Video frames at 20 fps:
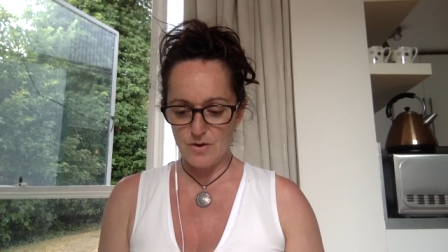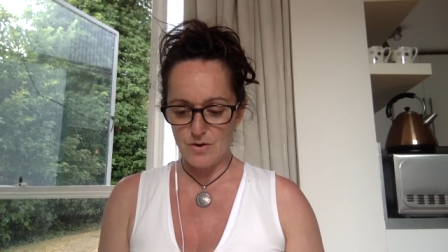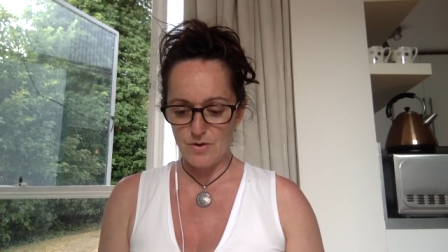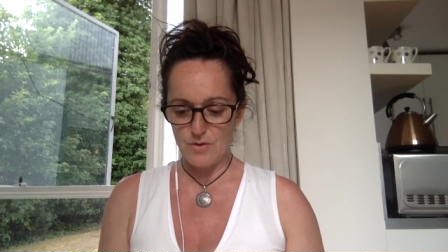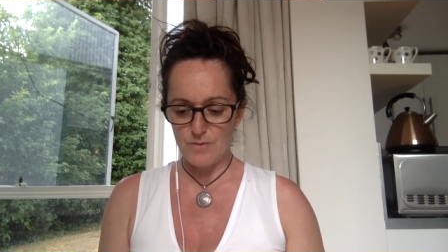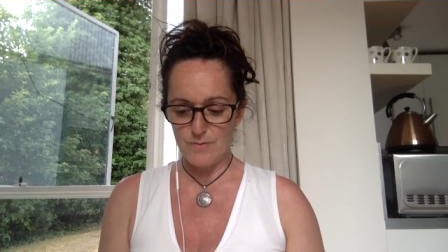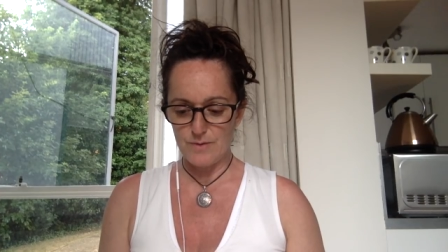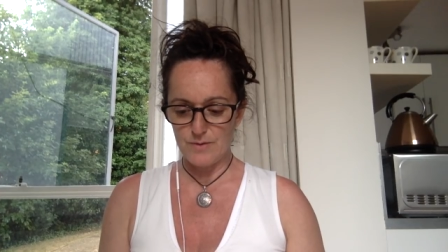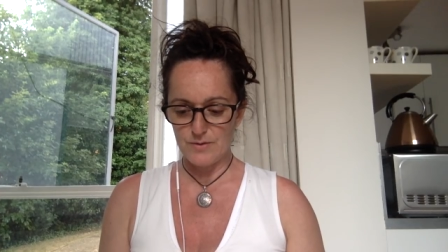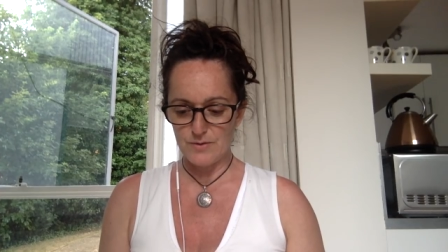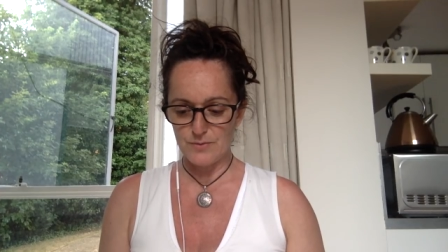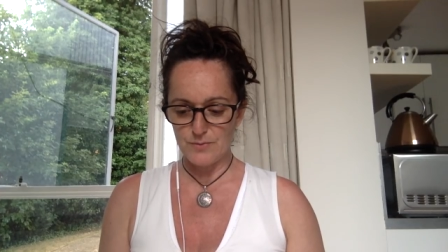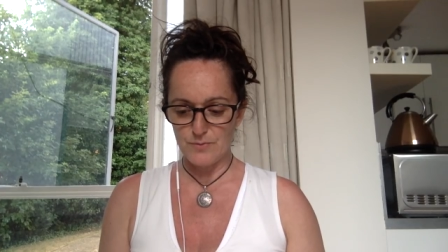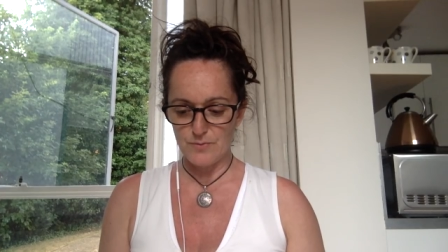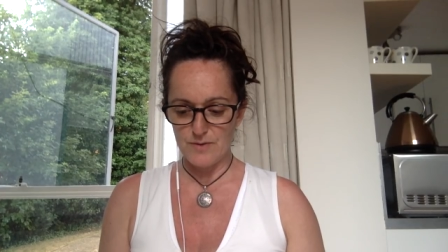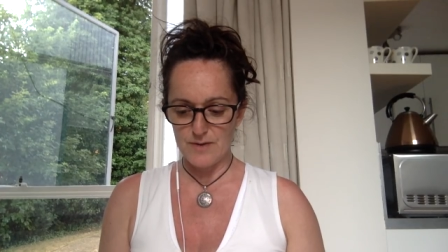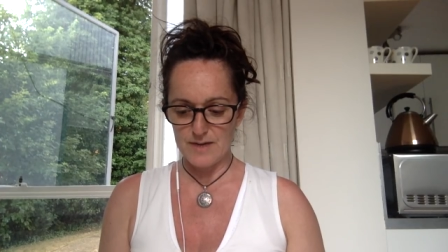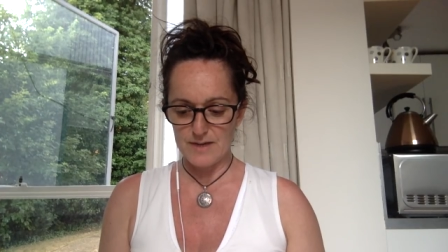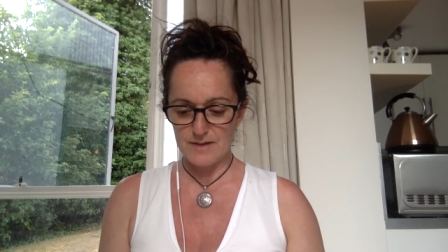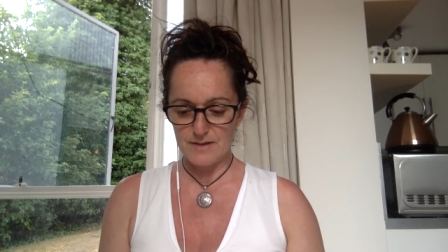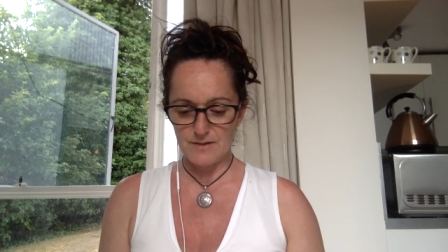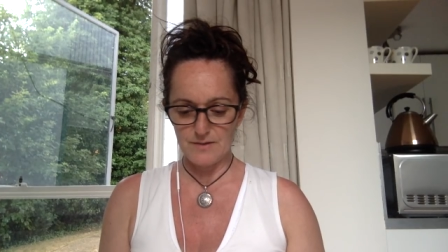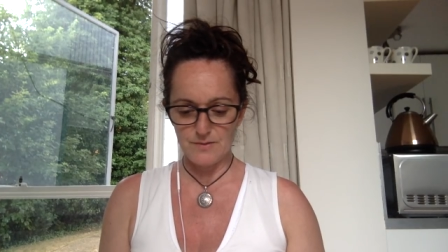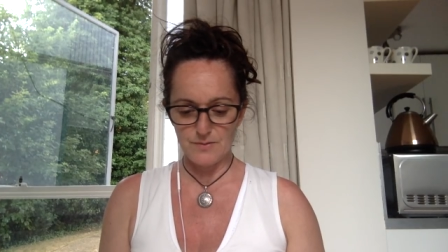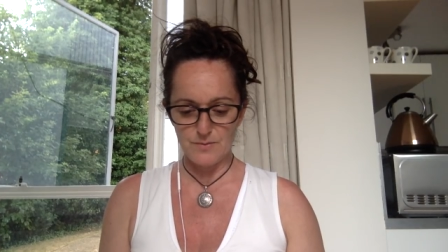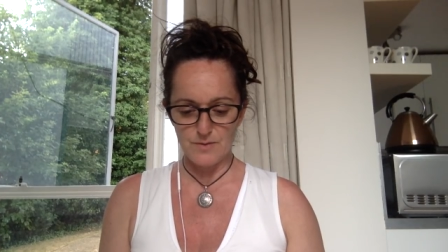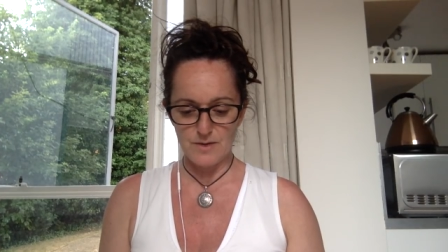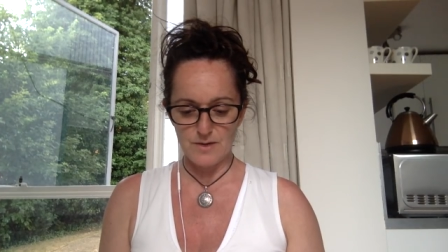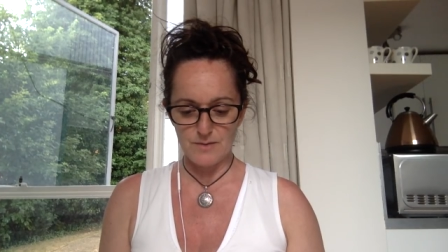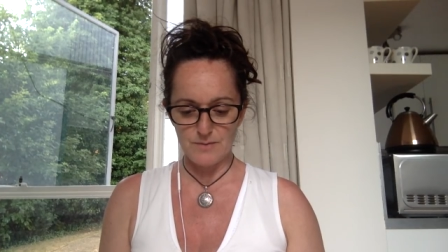almost miraculous
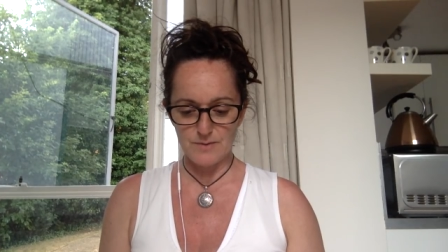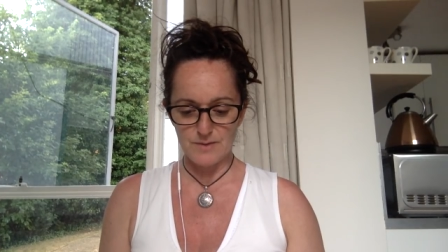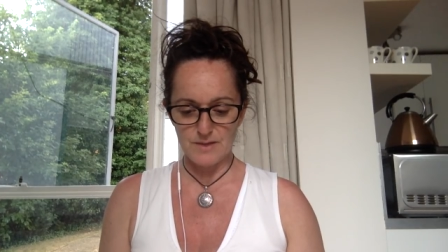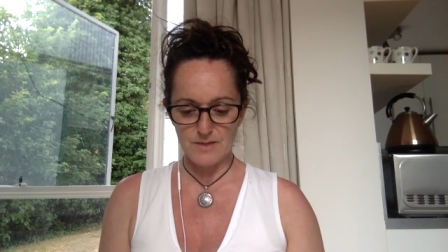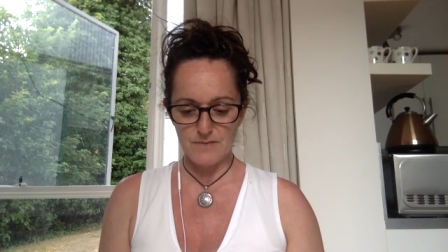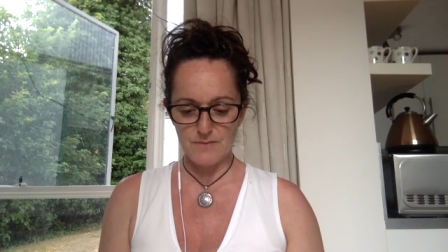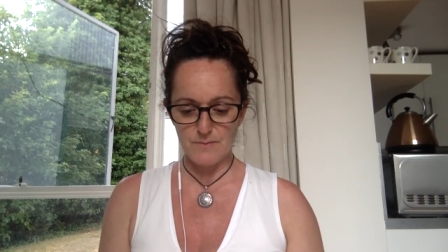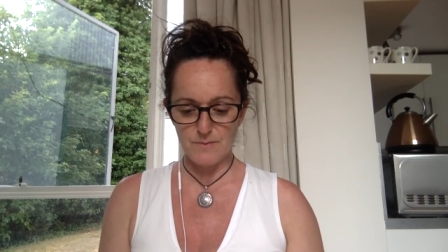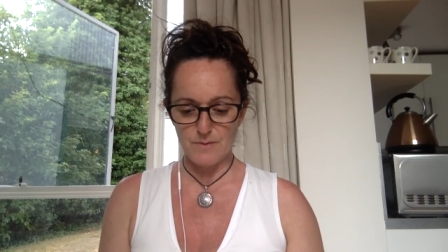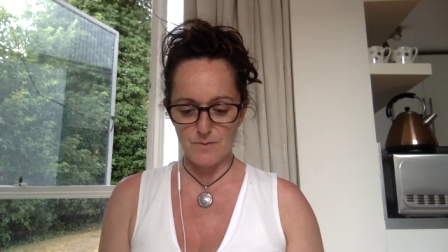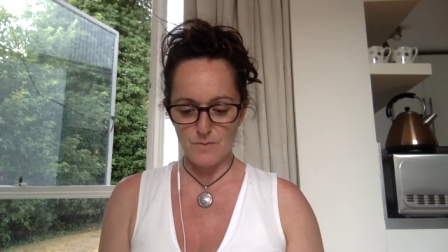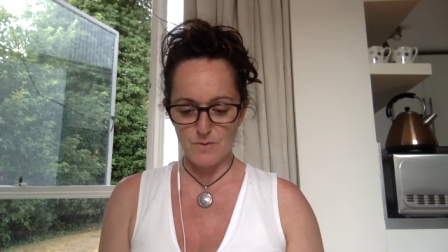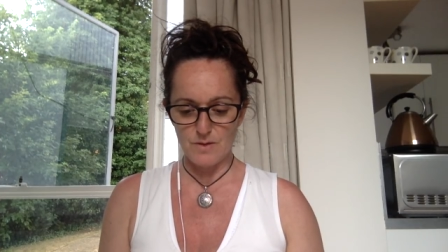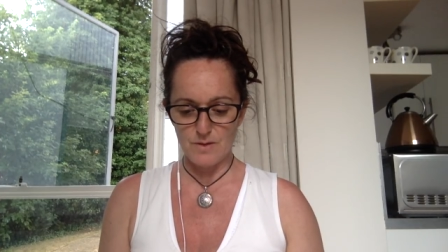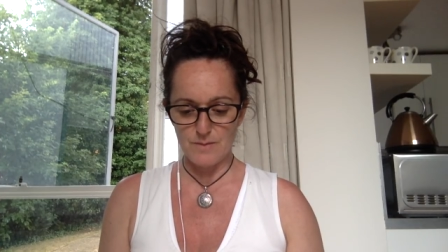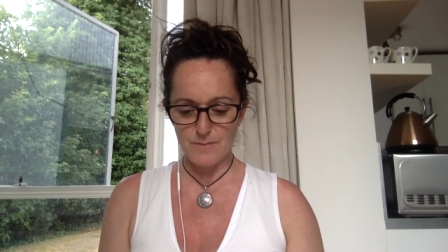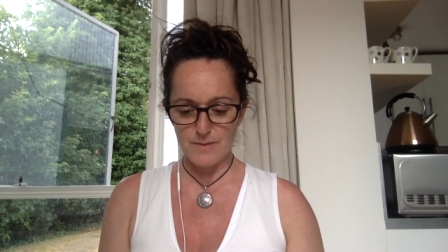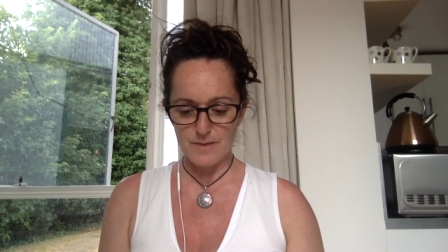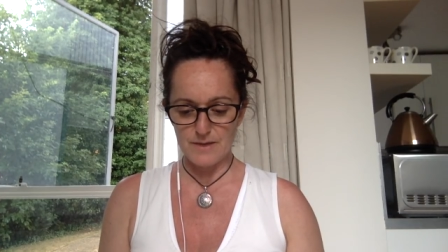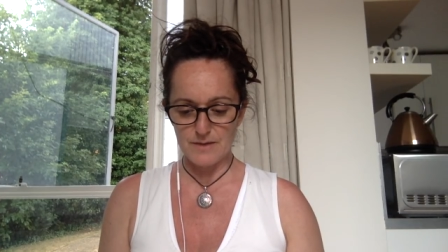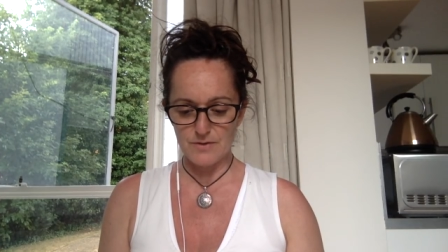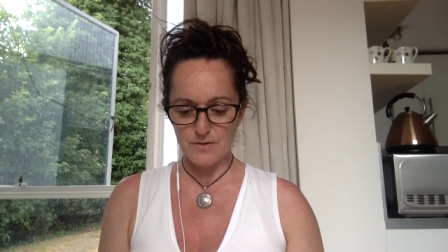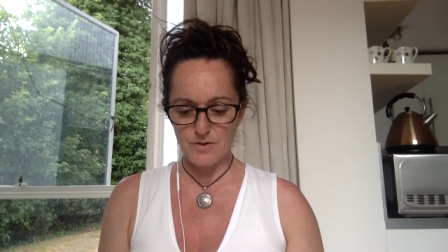way I was given my wallet back.